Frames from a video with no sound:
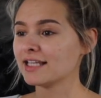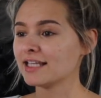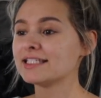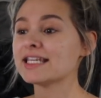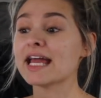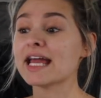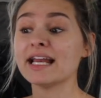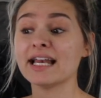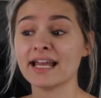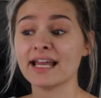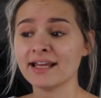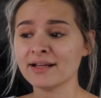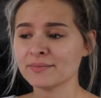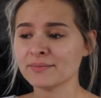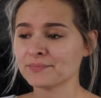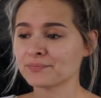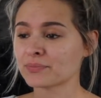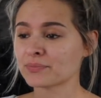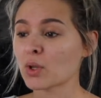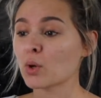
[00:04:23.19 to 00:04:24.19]
Daily,
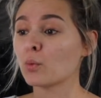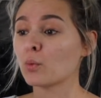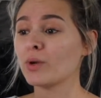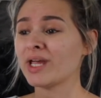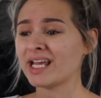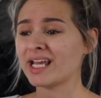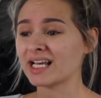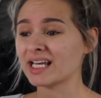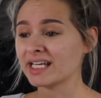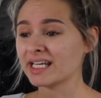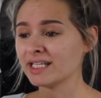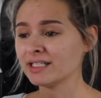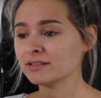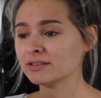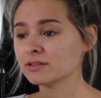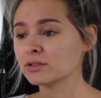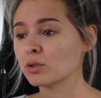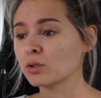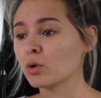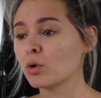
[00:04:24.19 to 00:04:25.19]
weekly,
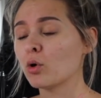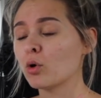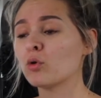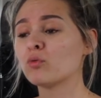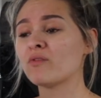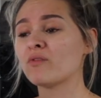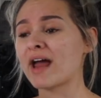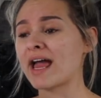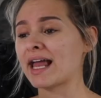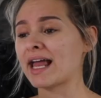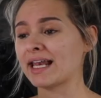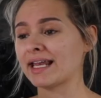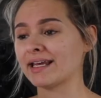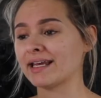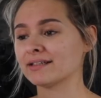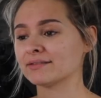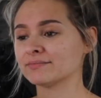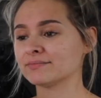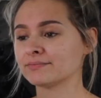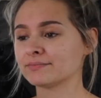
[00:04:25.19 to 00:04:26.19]
or
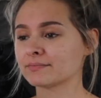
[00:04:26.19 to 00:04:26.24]
rarely?